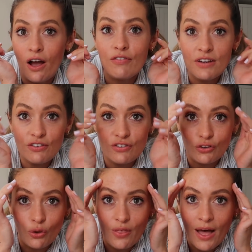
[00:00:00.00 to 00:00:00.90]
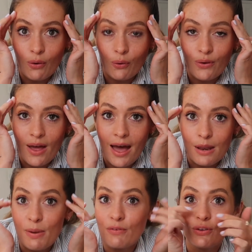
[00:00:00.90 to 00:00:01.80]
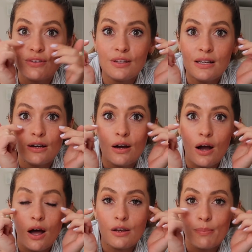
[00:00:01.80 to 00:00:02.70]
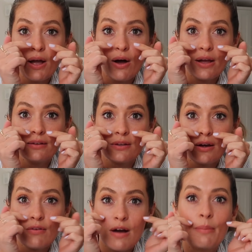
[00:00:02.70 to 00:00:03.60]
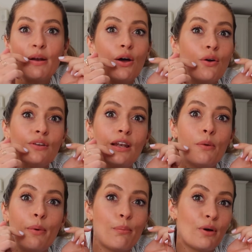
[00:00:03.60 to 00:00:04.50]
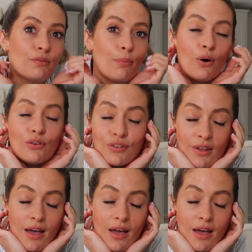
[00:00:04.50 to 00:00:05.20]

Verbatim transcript: I've literally just got that on and a bit of concealer under my eyes, around my nose and a little bit on my spots.